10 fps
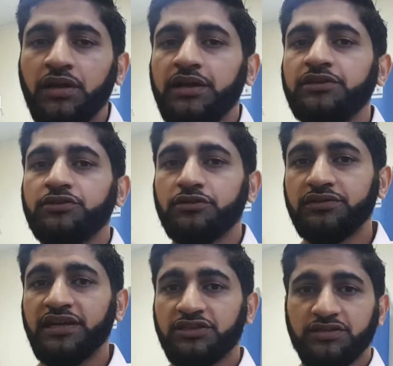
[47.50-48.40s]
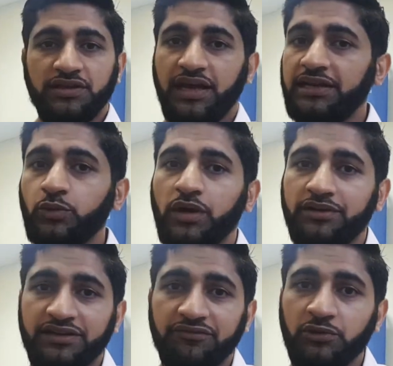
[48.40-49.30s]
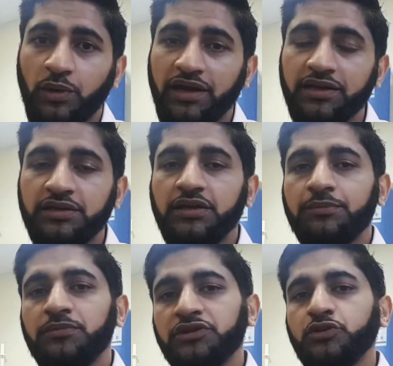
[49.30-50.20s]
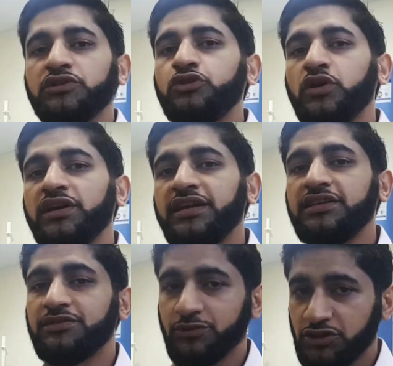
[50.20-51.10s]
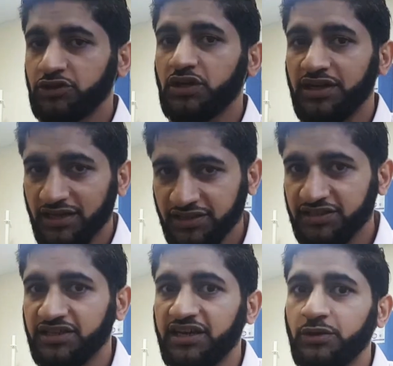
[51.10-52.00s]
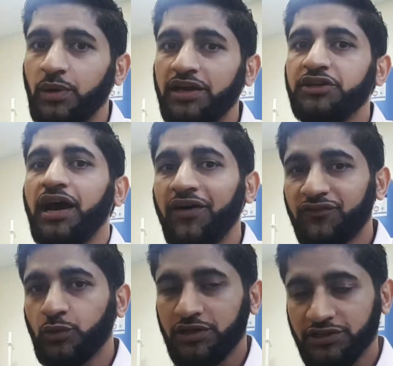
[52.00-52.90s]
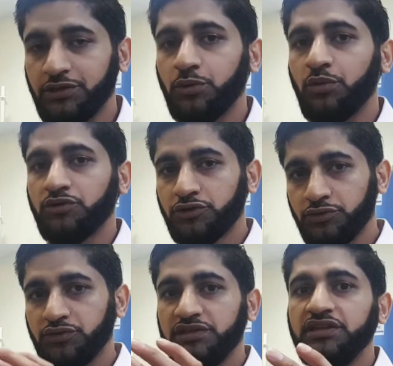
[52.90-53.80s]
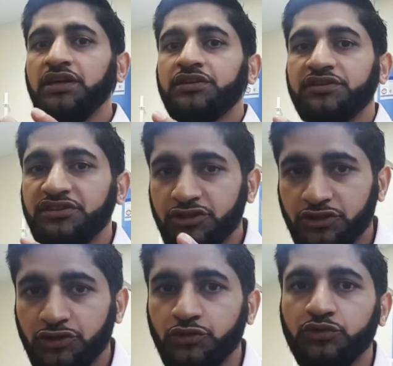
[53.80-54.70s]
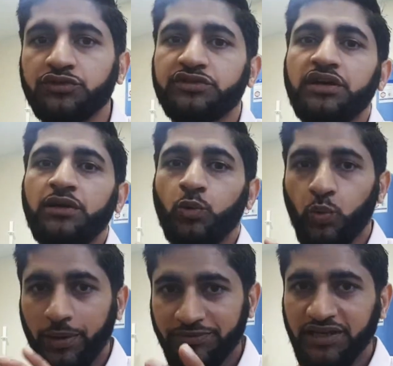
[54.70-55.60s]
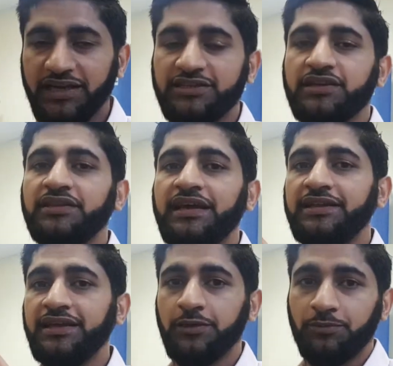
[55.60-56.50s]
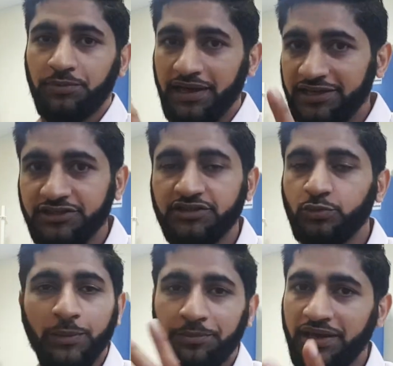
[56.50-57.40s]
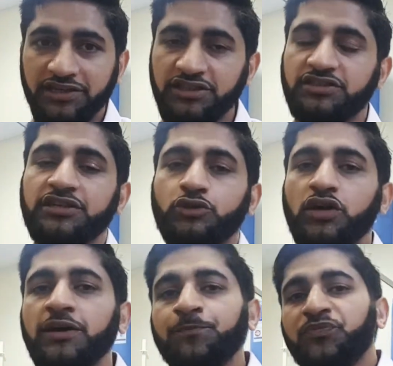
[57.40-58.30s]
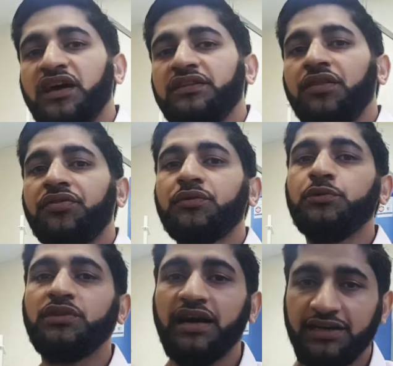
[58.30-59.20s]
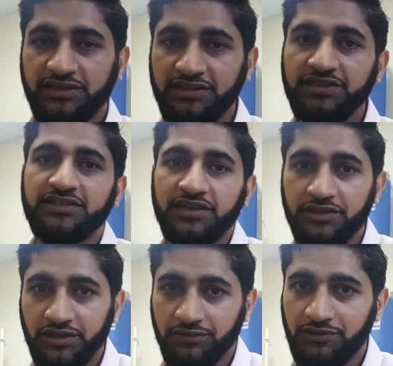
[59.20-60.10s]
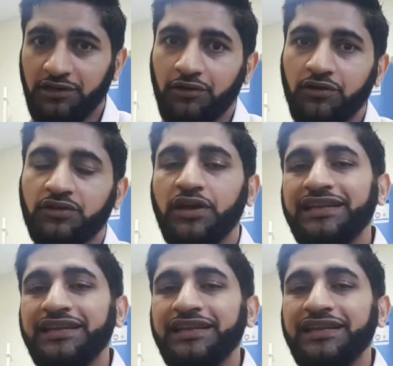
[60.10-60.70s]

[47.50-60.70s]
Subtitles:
Internet, anywhere and everywhere. But your intranet, as much as you can access it anywhere, you have to actually go onto the institute's website and their page, web page, etc. And then through that it is that you can only log on.